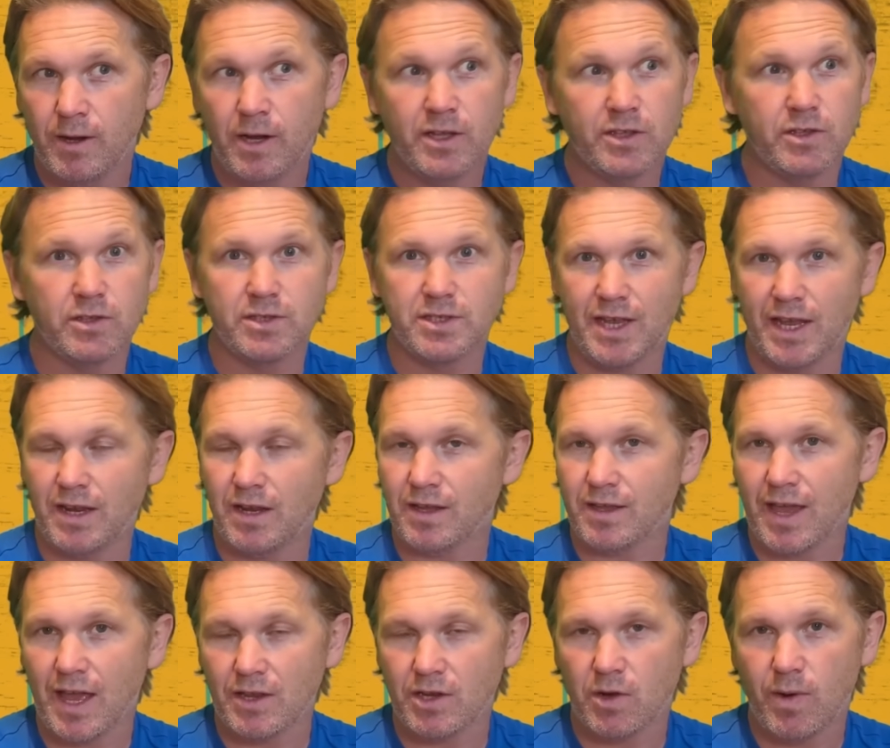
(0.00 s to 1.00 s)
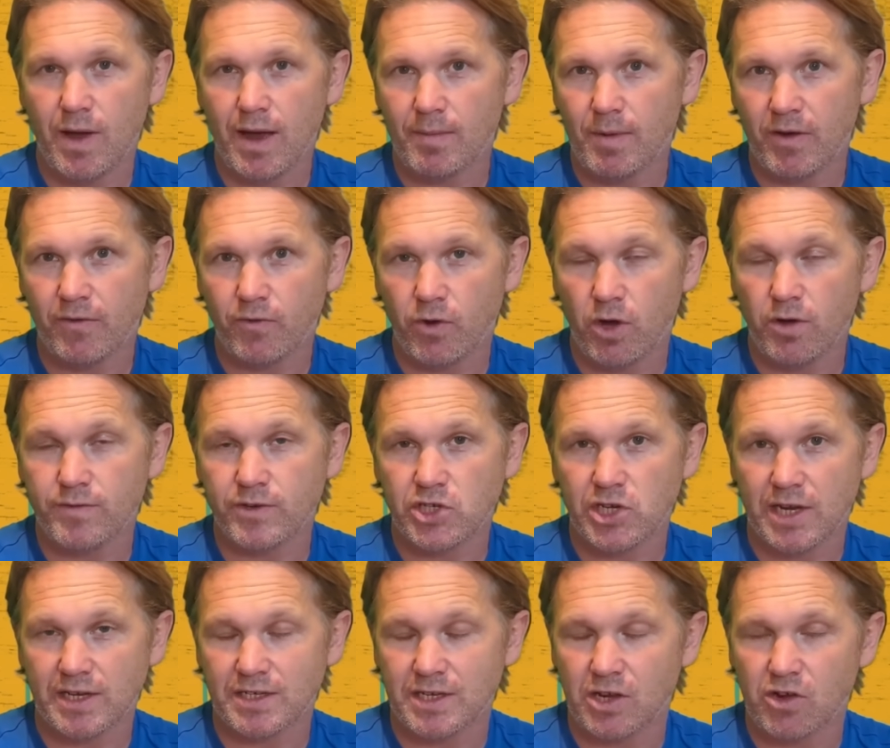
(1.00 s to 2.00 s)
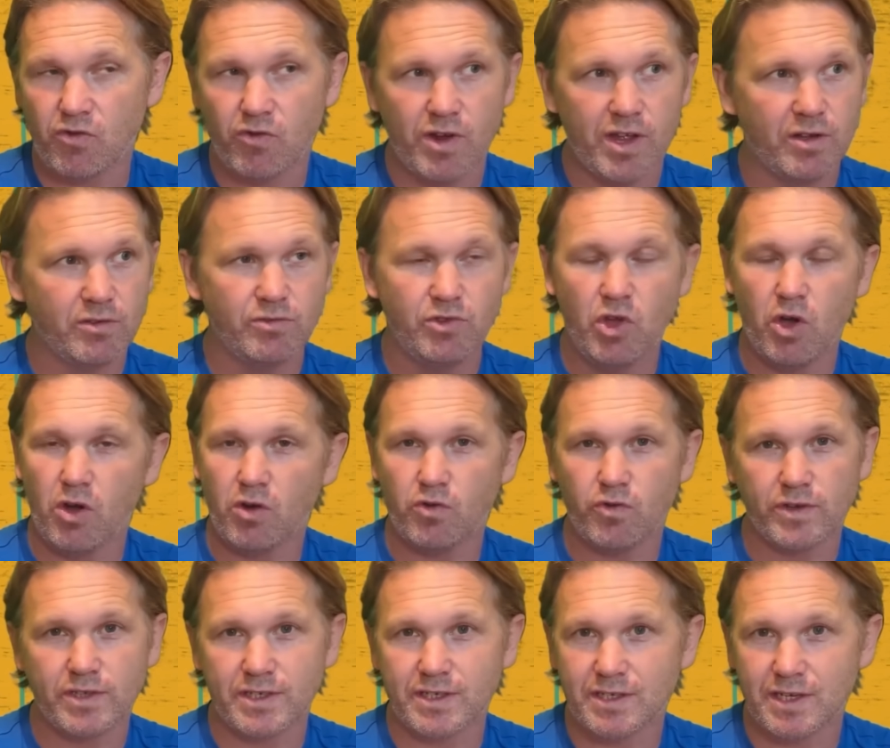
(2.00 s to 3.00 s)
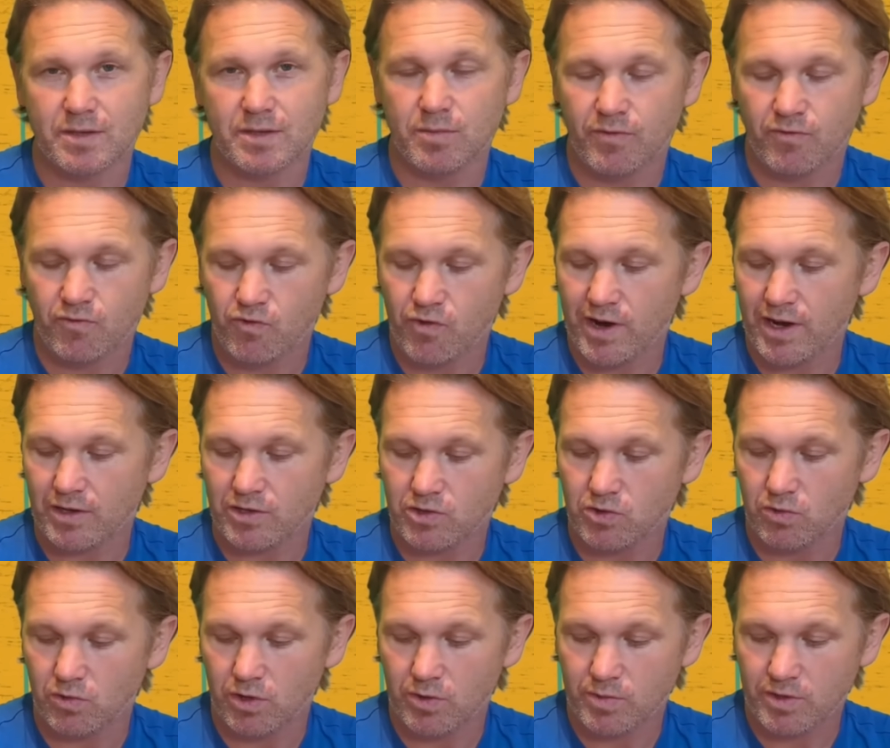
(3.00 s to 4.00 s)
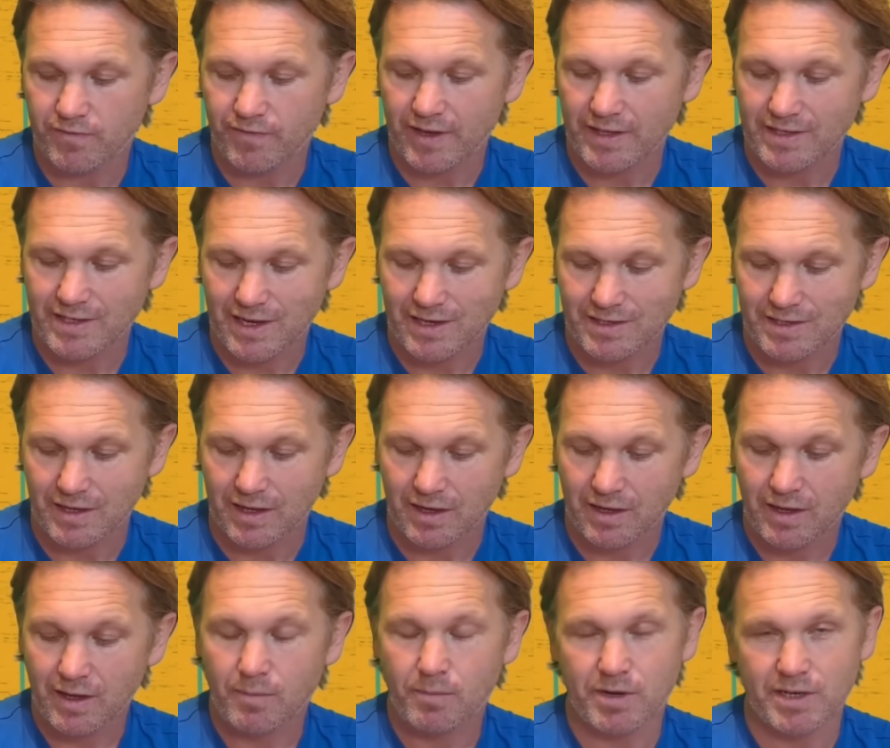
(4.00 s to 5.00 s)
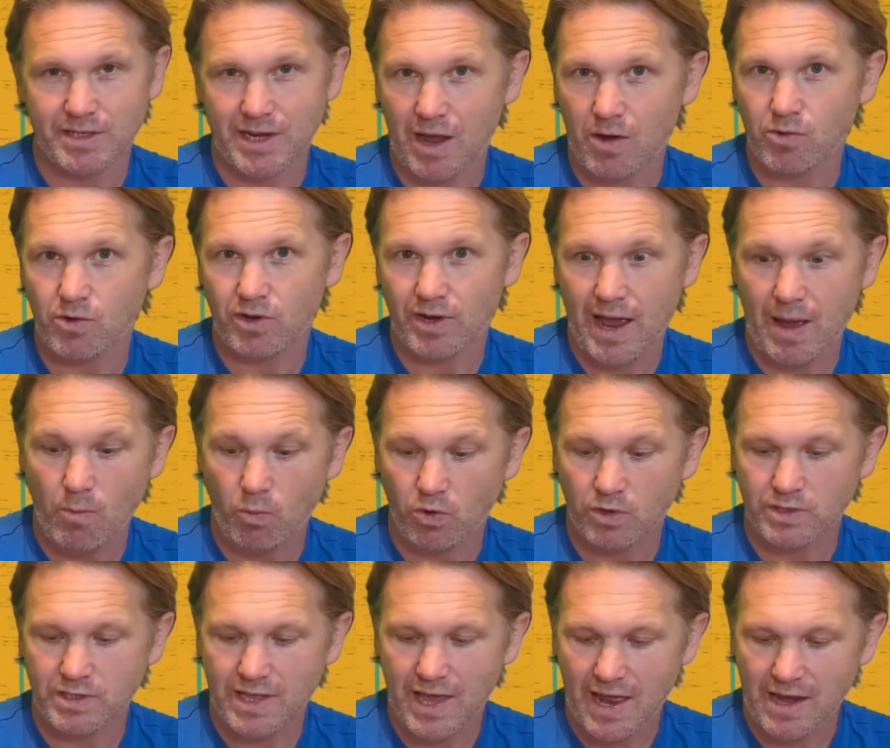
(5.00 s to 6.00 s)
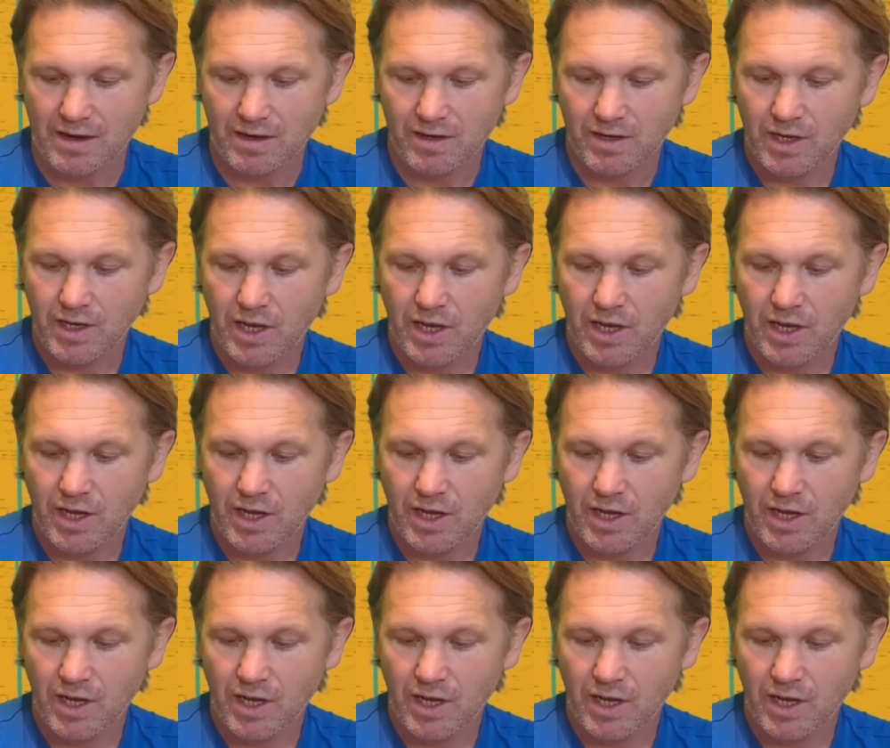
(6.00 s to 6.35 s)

You'd take Lekanyo Amaf over Jesse Creel. Not a criticism of Creel at all. He was fantastic, but it's how good Am was then.